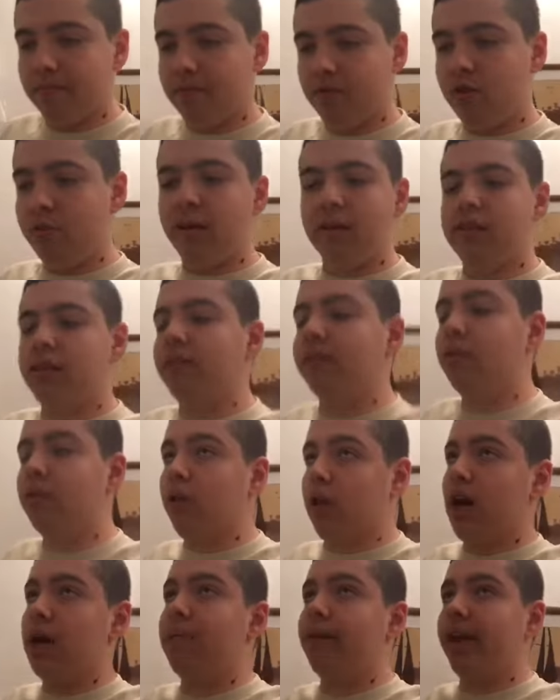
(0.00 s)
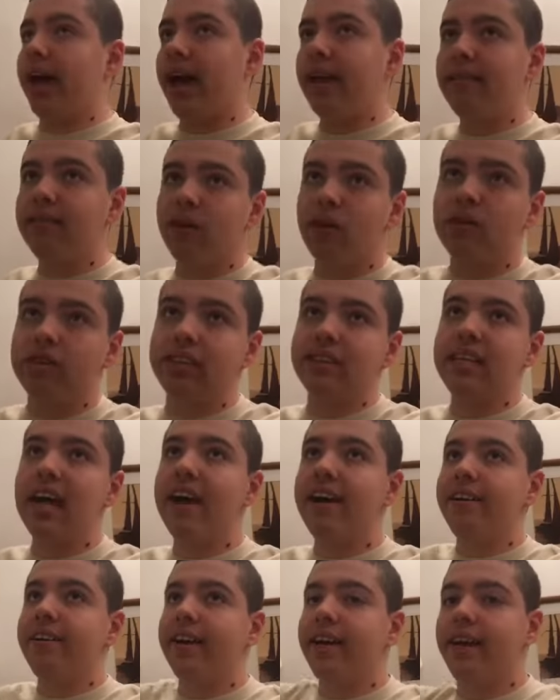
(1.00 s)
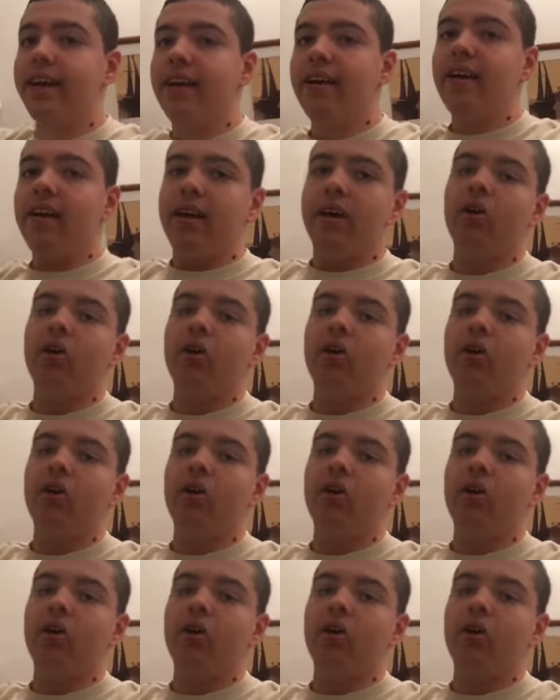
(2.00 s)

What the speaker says: Or maybe someone will come again on Saturday,